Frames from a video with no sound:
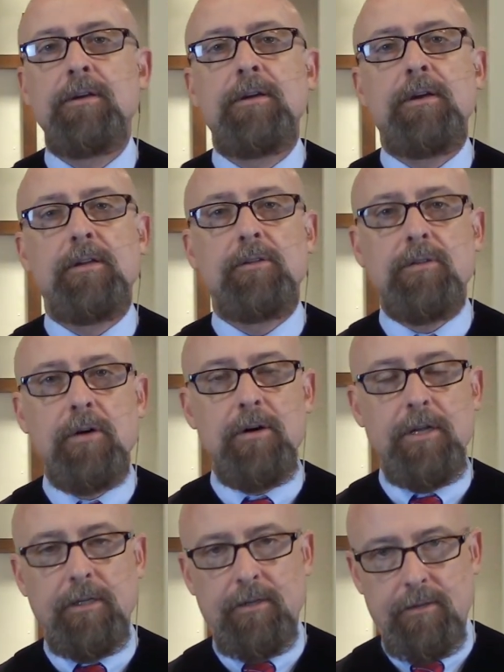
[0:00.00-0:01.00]

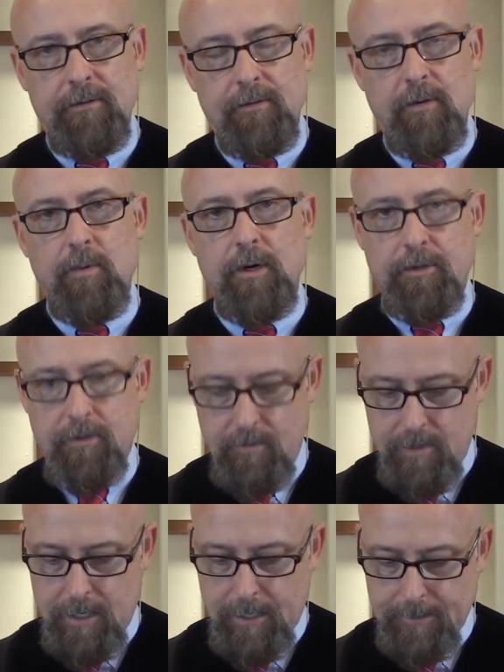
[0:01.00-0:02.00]
concerning the one true
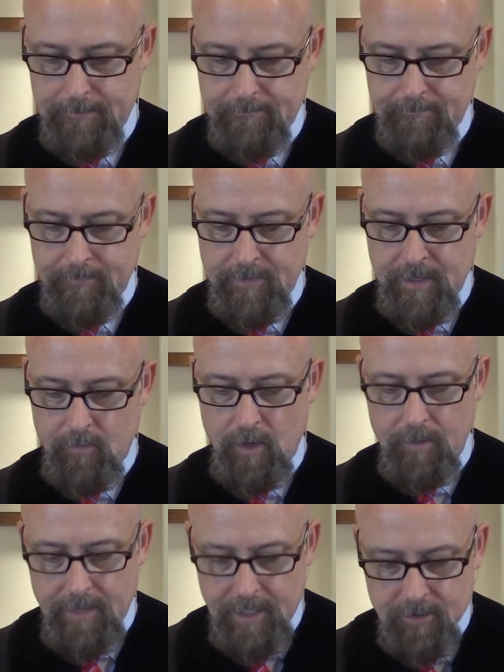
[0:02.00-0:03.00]
God,
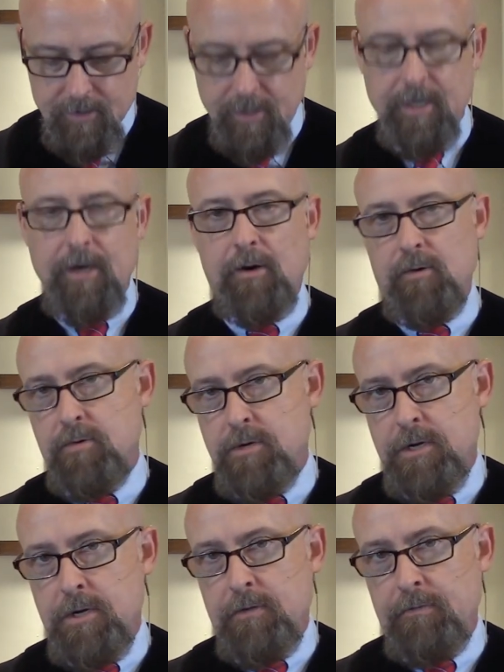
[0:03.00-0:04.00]
what it means to know
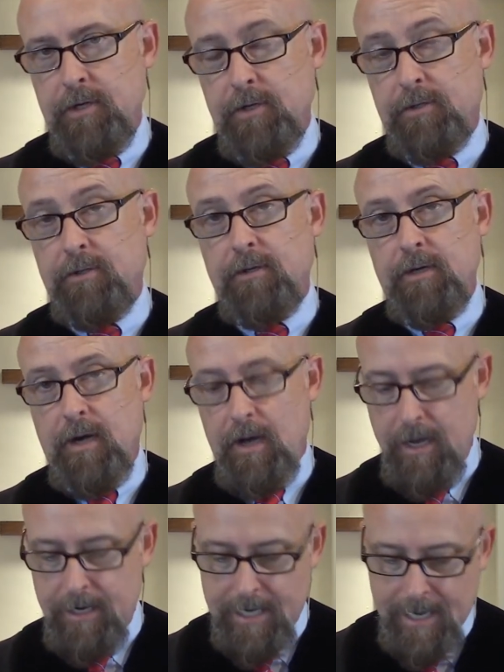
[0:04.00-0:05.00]
this
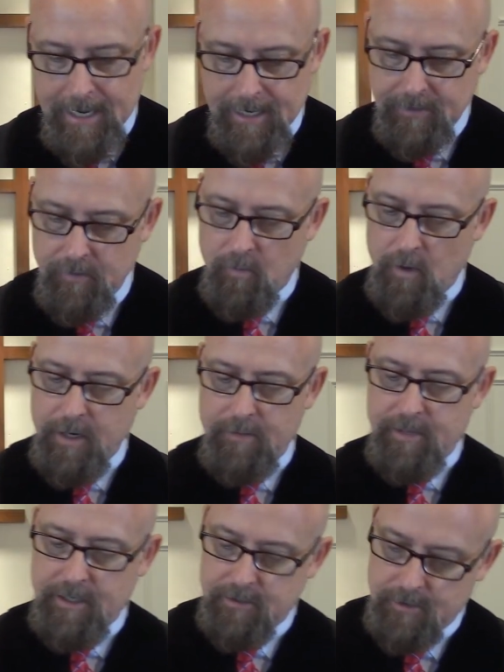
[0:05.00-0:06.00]
God and what it
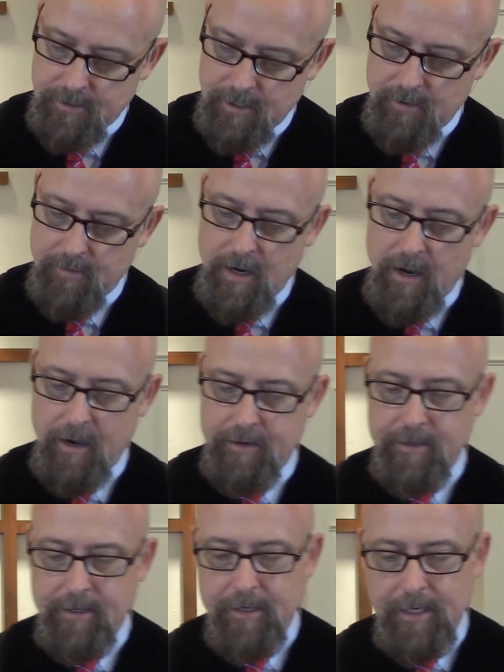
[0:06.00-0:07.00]
means to know
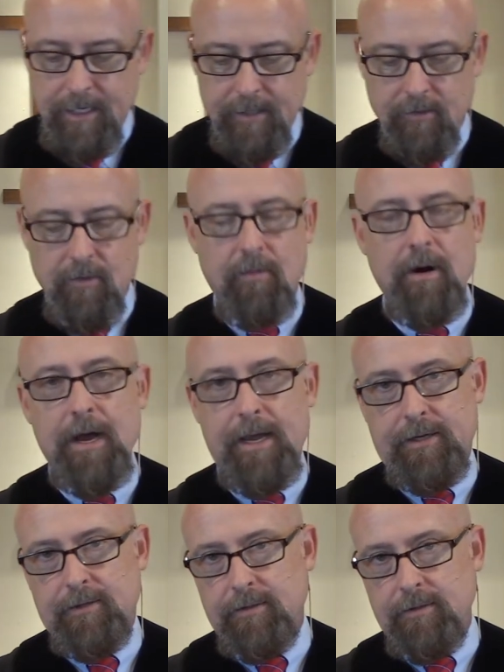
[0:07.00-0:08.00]
God in
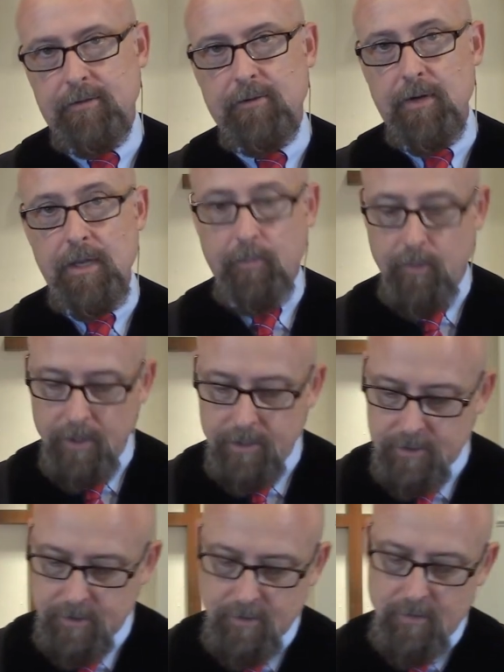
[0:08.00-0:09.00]
Christ. And so he
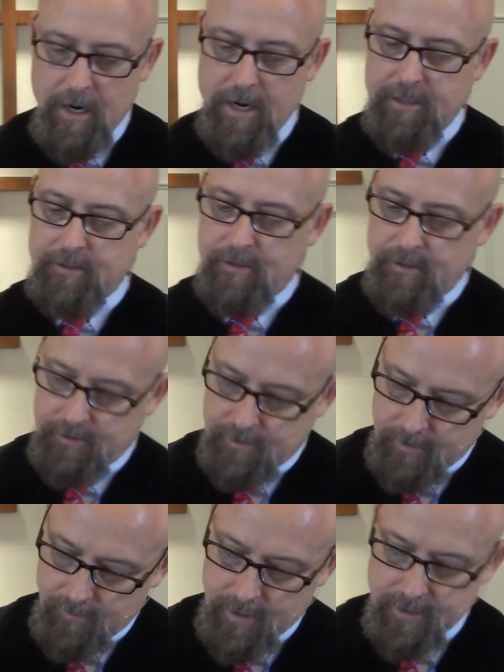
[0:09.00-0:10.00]
preaches Christ and the,
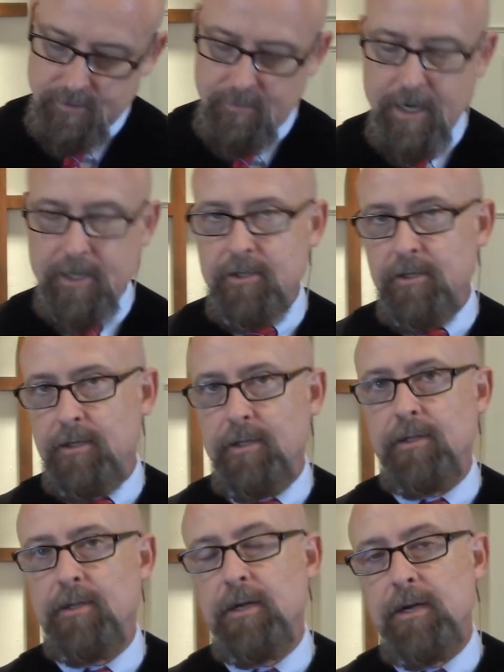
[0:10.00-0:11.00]
the resurrection
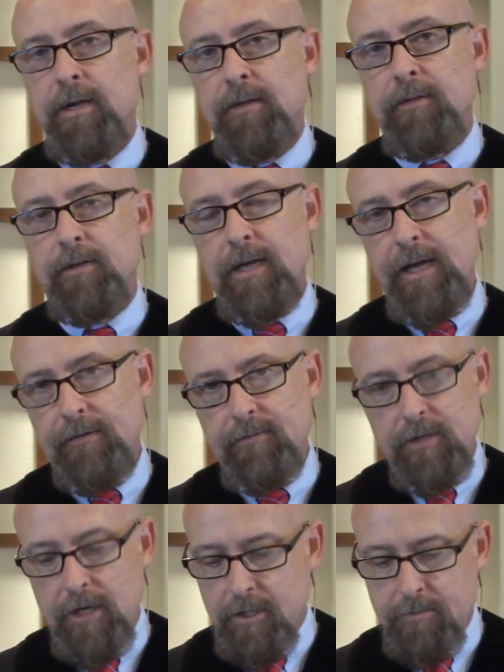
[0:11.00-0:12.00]
and the day of
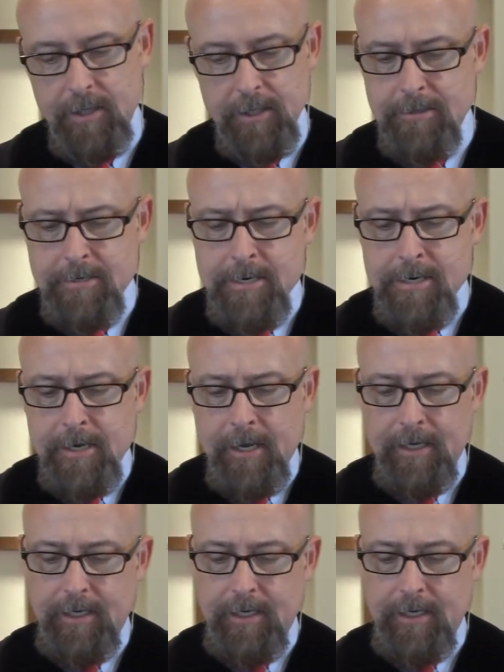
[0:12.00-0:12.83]
judgment, and